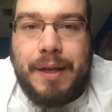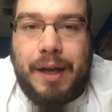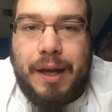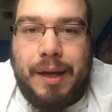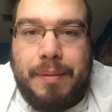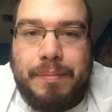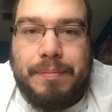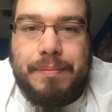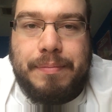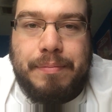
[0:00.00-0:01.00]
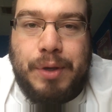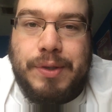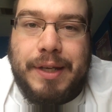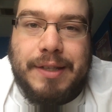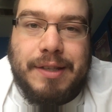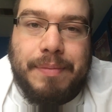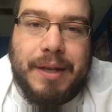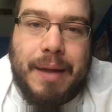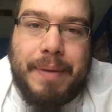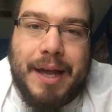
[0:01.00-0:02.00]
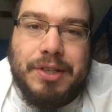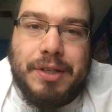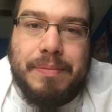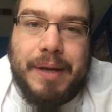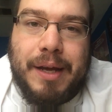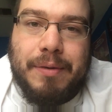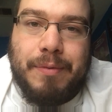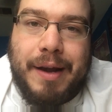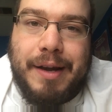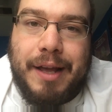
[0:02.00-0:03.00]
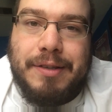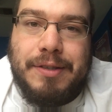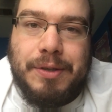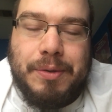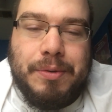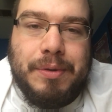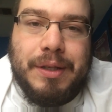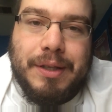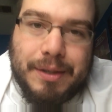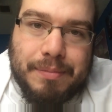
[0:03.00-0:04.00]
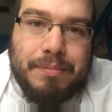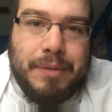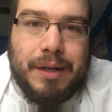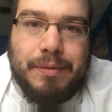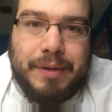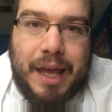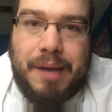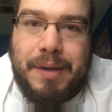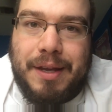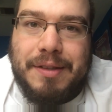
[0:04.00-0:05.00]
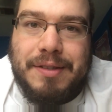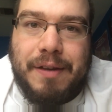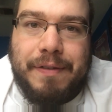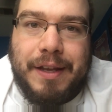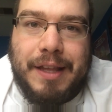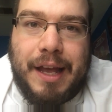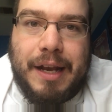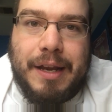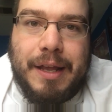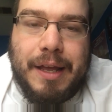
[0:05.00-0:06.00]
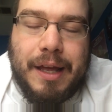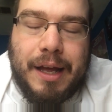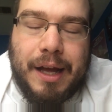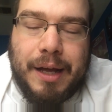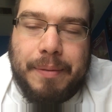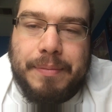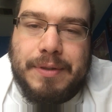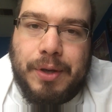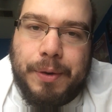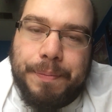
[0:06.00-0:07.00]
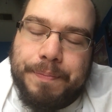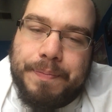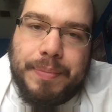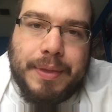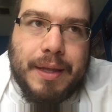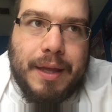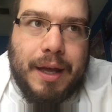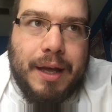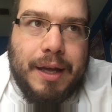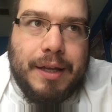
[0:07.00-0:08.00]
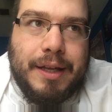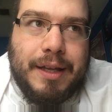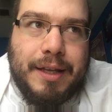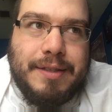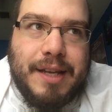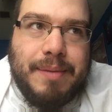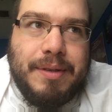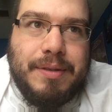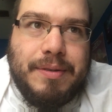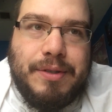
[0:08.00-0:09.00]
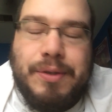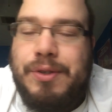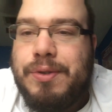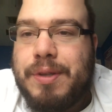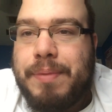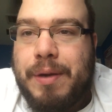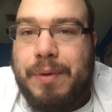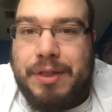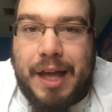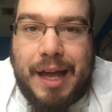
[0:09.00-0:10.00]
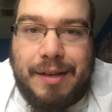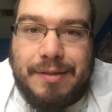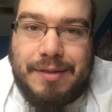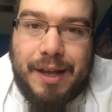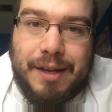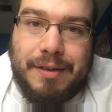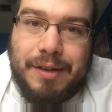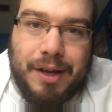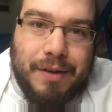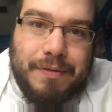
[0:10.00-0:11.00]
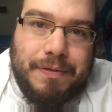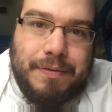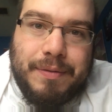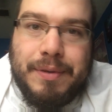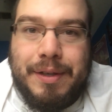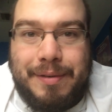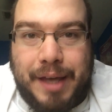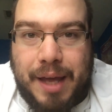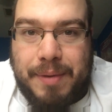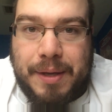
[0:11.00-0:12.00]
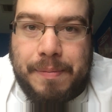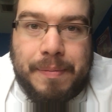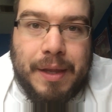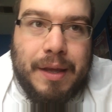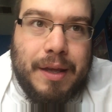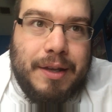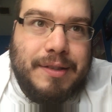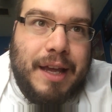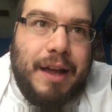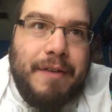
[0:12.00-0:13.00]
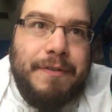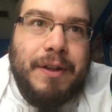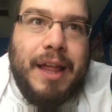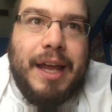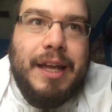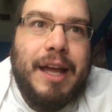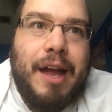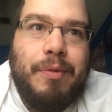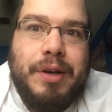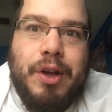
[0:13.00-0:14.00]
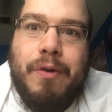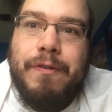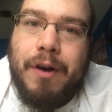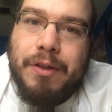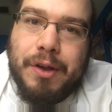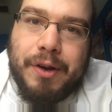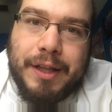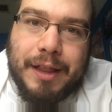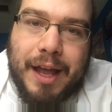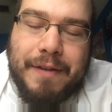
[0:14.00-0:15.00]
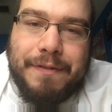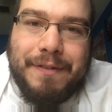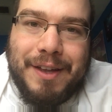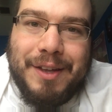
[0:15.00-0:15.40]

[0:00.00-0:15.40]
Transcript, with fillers: Um, music is something I'm passionate about, right next to you know, gaming and stuff like that. Um, so uh, it, it's time to, to do something with that instead of gaming. Because I, I feel like I would go farther in life